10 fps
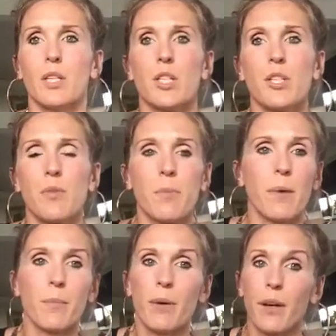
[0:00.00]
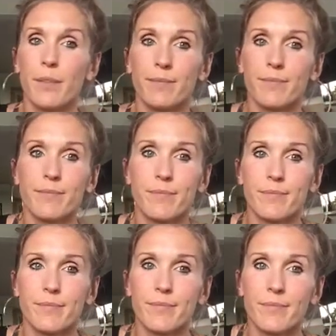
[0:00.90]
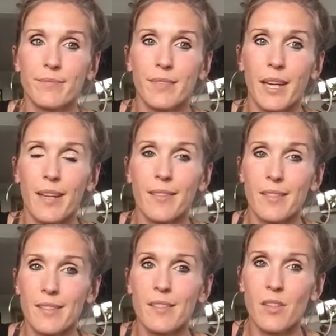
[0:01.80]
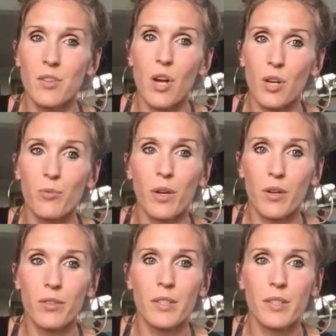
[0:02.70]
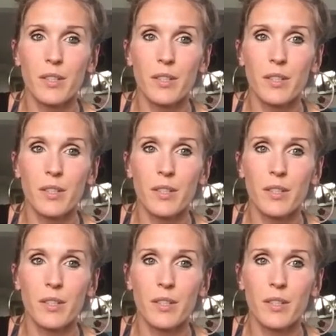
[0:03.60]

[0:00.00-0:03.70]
just remember, this is a long road,